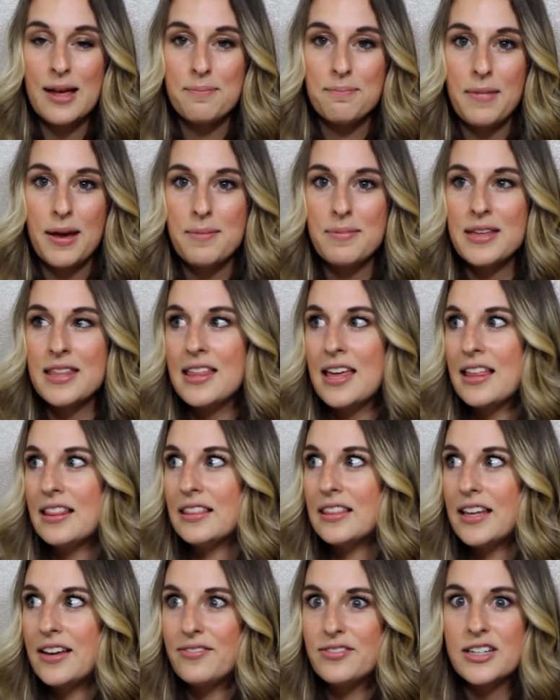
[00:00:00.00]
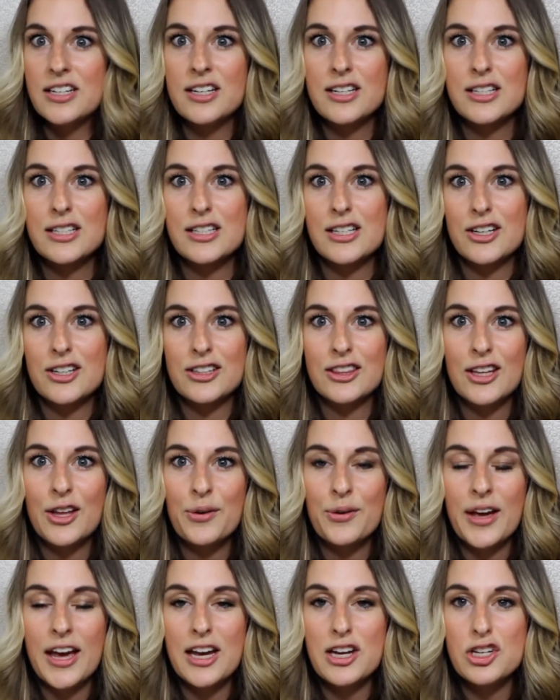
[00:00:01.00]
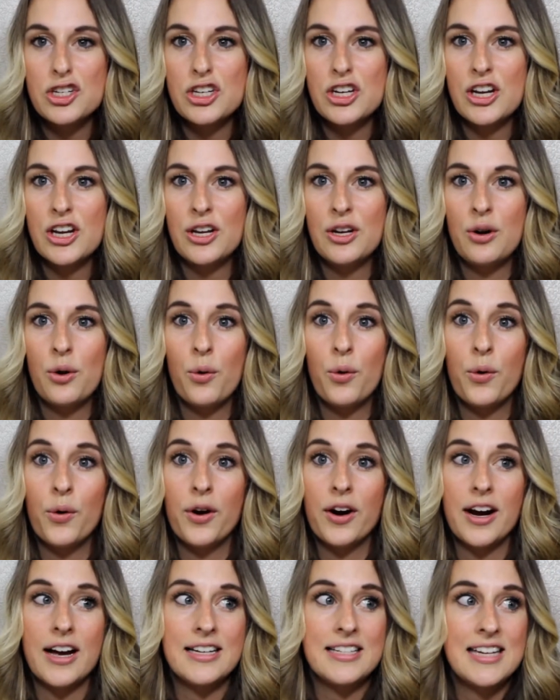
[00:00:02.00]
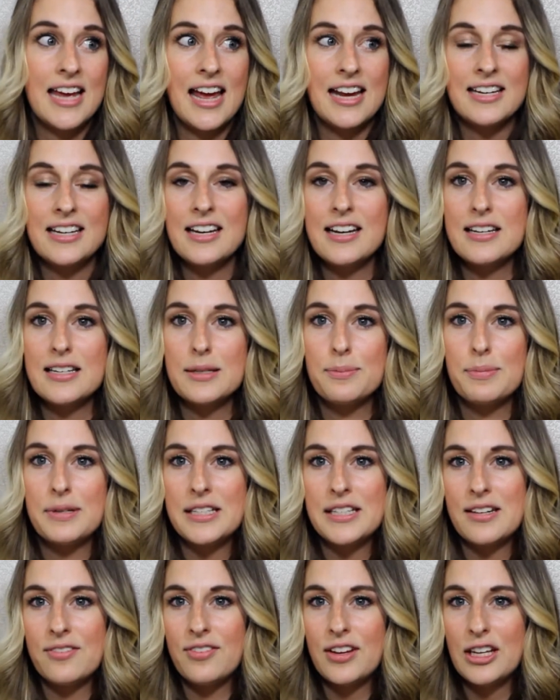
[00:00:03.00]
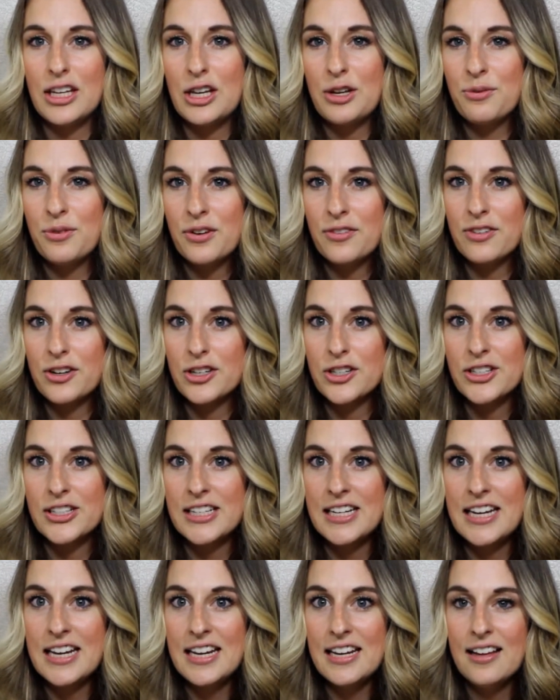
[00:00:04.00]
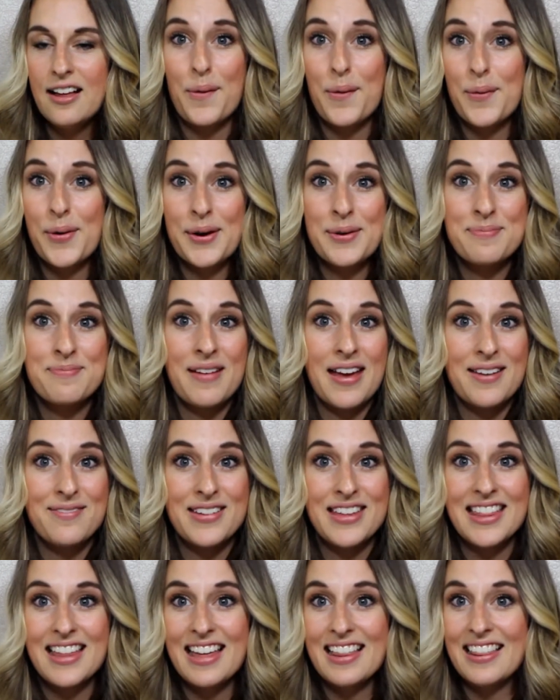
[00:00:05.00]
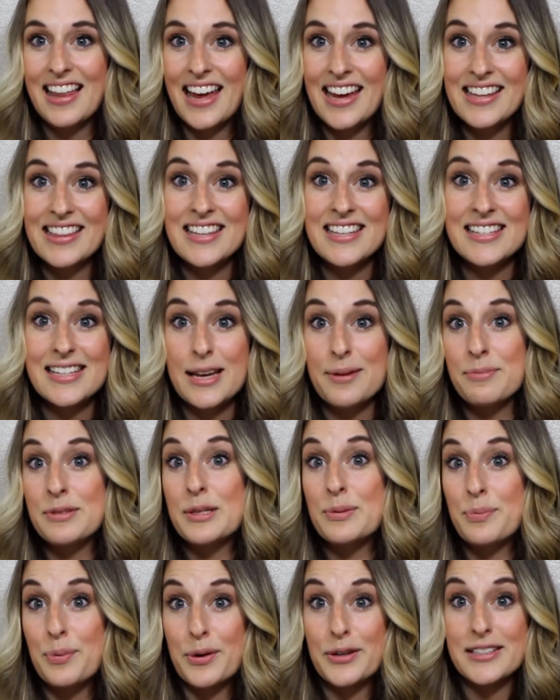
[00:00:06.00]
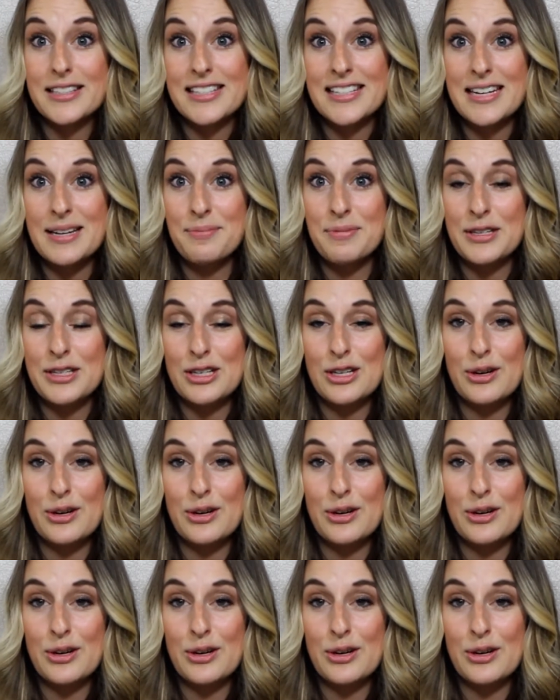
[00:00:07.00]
Maybe they lived in a certain location or attended a specific university, or maybe they like the same sports team as